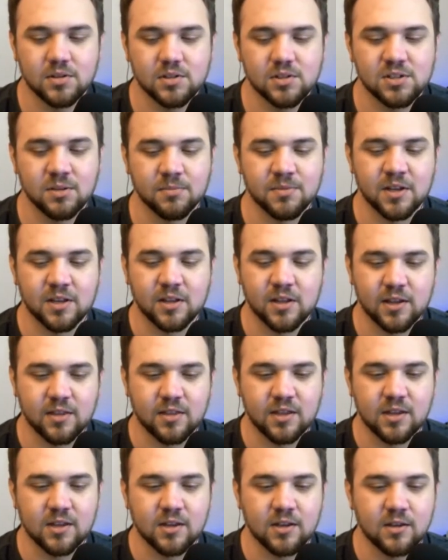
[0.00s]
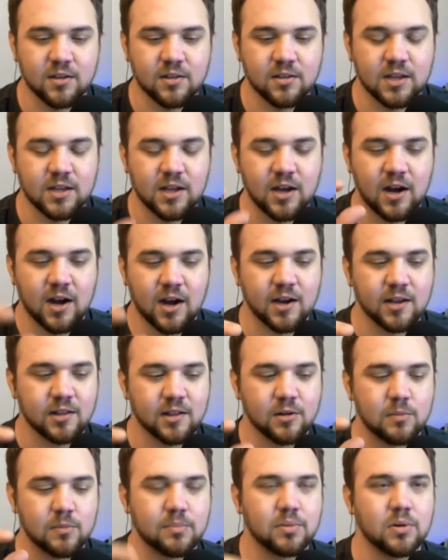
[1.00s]
something like the
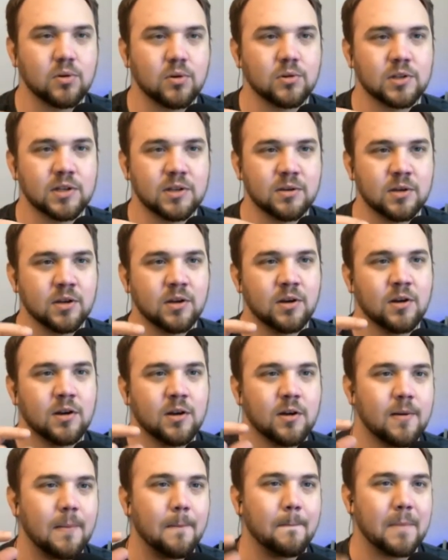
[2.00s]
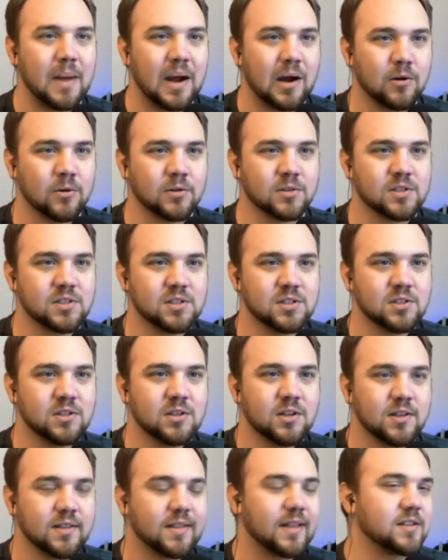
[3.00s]
idler pulley mounts.
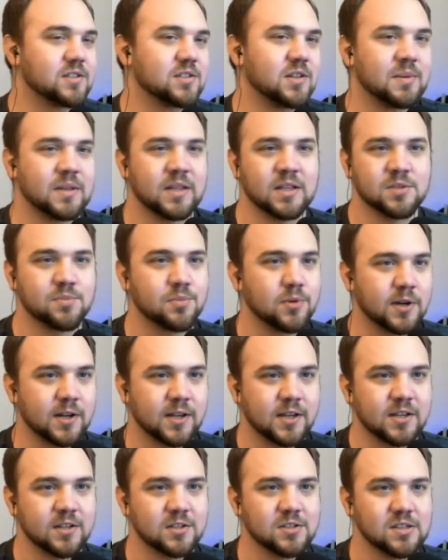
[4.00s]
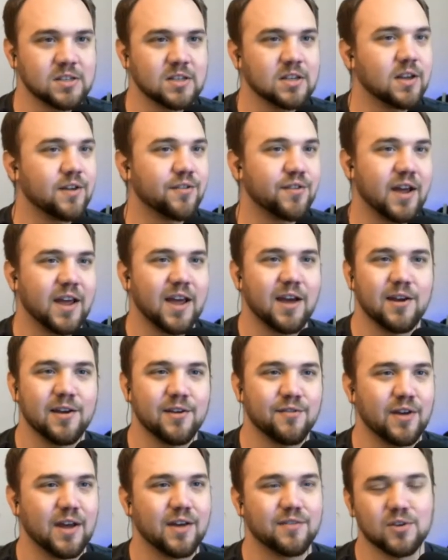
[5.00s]
That's something that's pretty easy. If I
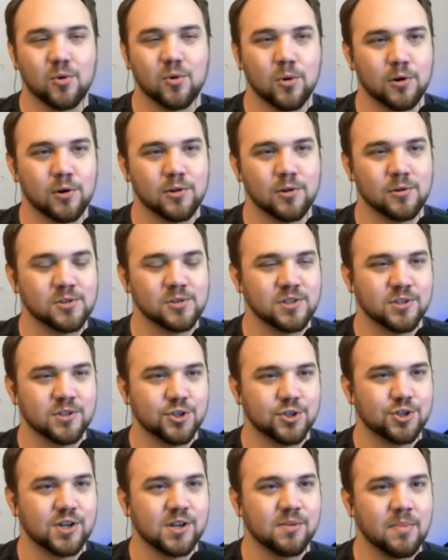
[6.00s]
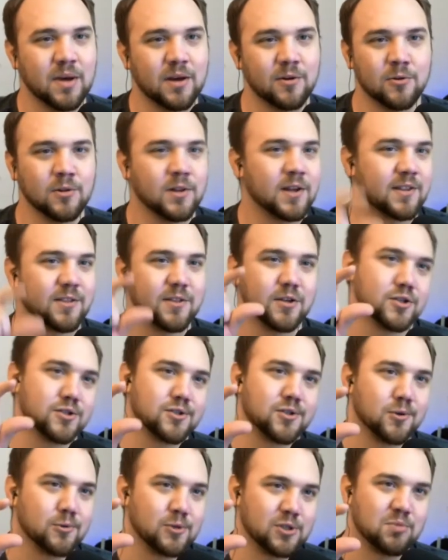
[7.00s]
have to order those in sheet metal, like they're
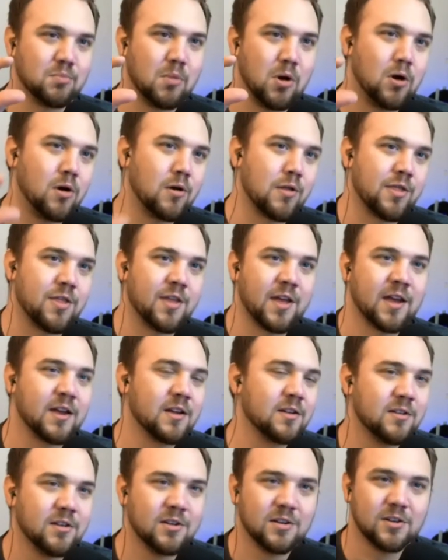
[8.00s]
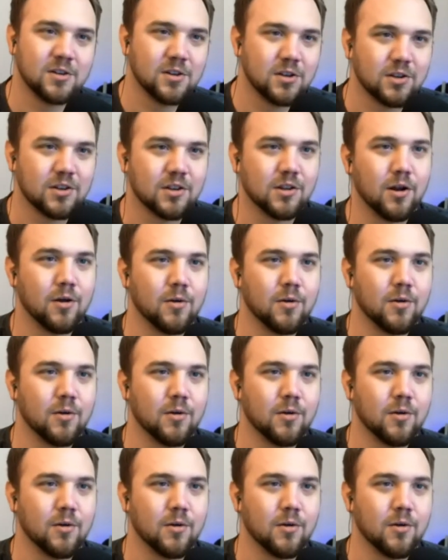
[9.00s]
so small that, you